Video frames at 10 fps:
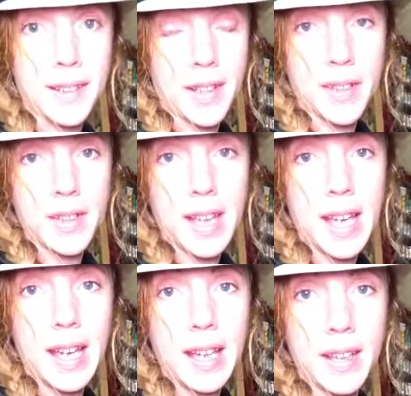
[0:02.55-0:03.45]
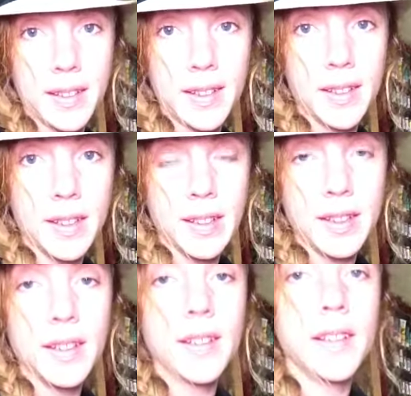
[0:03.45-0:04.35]
another day.
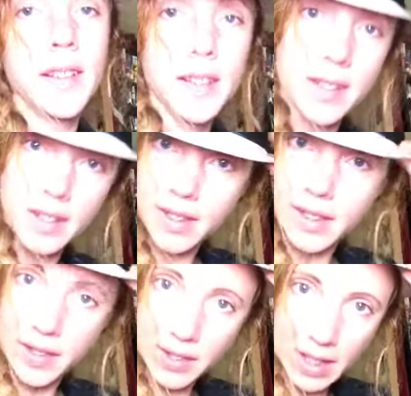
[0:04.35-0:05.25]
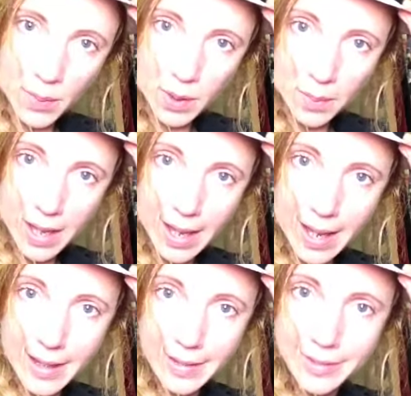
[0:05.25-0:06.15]
Another day with my
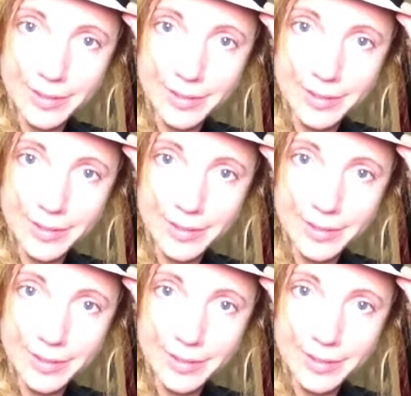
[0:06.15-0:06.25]
hat.